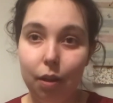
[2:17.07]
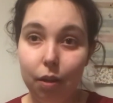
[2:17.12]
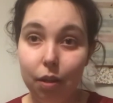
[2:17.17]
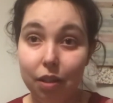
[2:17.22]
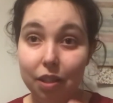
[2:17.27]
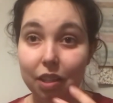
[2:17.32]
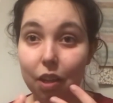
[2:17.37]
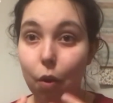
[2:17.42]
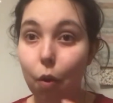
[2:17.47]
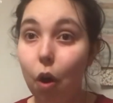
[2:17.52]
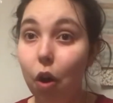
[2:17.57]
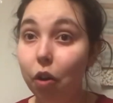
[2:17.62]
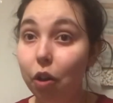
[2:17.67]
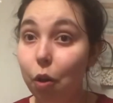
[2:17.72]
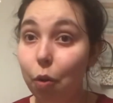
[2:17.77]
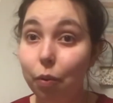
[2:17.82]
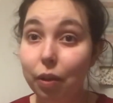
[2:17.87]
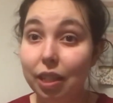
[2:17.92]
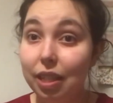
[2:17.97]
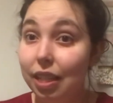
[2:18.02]
so our
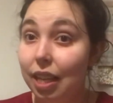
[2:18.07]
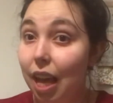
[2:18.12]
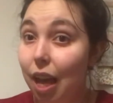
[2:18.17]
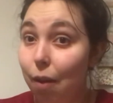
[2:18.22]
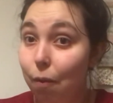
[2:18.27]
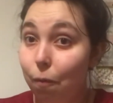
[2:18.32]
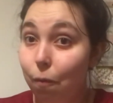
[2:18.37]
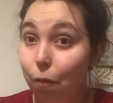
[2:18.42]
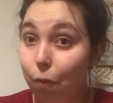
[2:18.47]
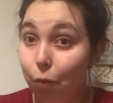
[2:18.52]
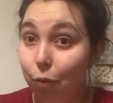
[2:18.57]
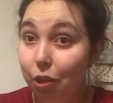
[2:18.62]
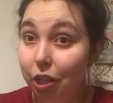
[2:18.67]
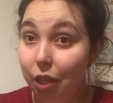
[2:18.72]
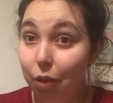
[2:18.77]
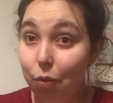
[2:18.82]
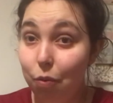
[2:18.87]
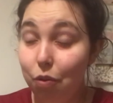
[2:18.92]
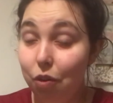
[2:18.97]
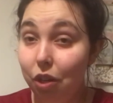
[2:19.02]
goal is to have 4
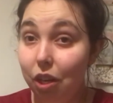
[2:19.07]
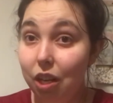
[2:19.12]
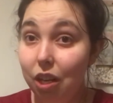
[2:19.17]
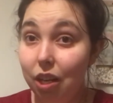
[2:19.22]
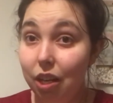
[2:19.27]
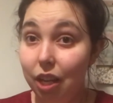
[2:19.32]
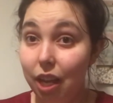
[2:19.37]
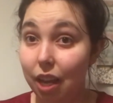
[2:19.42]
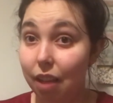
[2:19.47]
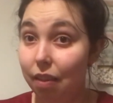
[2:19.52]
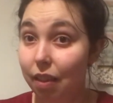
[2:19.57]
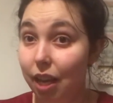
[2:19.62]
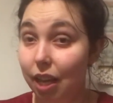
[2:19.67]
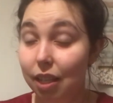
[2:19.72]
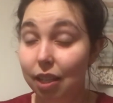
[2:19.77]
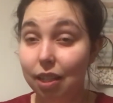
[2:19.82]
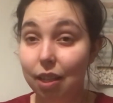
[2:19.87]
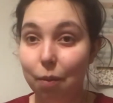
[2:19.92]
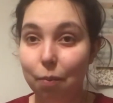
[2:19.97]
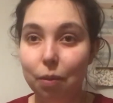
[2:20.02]
children, and
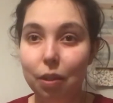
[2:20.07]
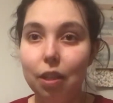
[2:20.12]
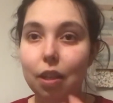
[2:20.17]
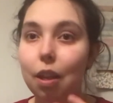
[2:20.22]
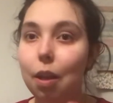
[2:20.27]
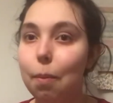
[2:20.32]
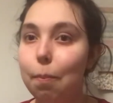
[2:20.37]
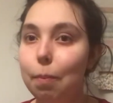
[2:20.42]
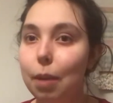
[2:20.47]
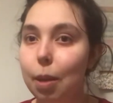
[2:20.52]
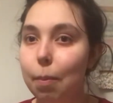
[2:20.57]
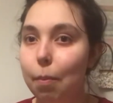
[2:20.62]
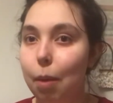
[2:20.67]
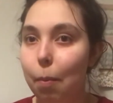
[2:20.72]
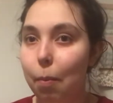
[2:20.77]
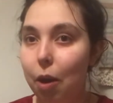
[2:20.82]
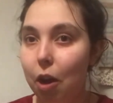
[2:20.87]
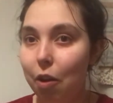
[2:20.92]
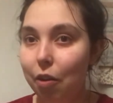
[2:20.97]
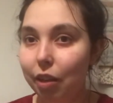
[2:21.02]
that's up to me and my
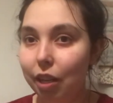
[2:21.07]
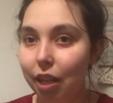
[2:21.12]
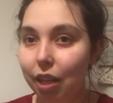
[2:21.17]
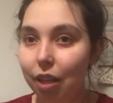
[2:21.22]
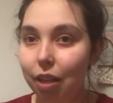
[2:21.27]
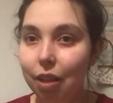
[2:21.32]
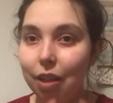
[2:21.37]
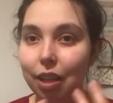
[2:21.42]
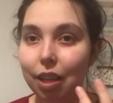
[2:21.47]
partner.